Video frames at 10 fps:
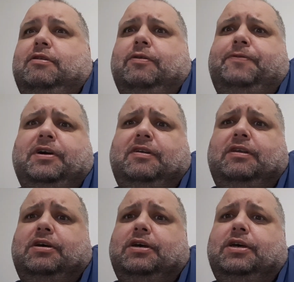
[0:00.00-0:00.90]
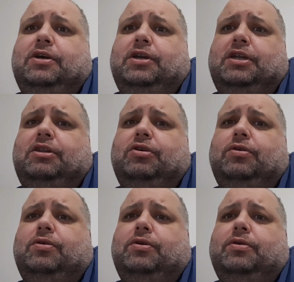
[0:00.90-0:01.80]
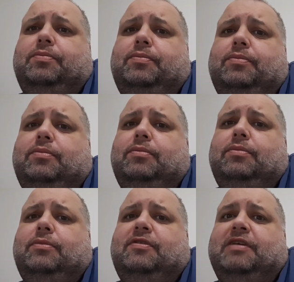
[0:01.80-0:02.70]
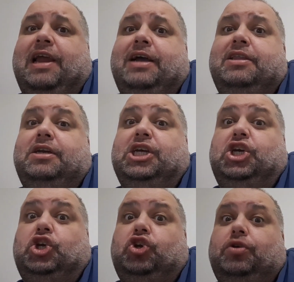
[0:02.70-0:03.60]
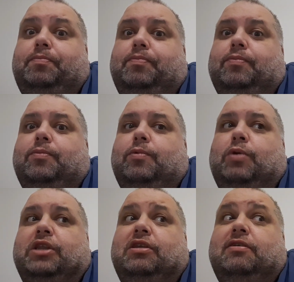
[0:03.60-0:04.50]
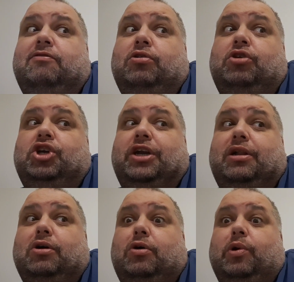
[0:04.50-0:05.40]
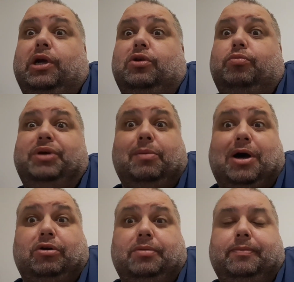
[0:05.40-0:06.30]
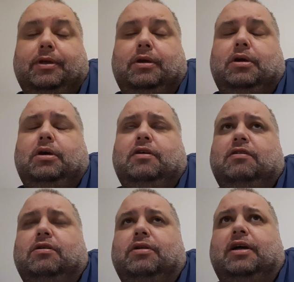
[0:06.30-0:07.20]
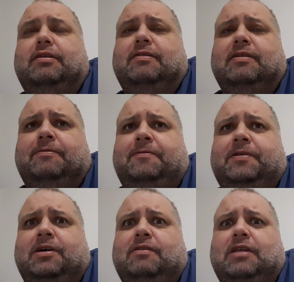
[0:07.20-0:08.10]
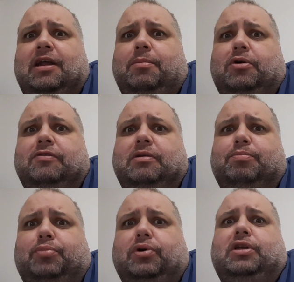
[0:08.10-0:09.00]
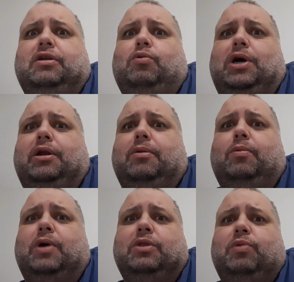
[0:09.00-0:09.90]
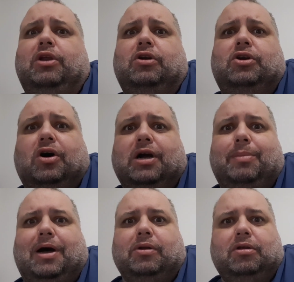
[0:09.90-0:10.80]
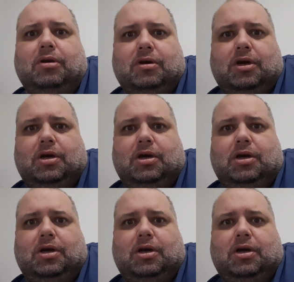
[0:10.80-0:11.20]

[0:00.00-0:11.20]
So first you need to select a niche. What is your channel going to be about? So that is the first and most important one. What will you talk about?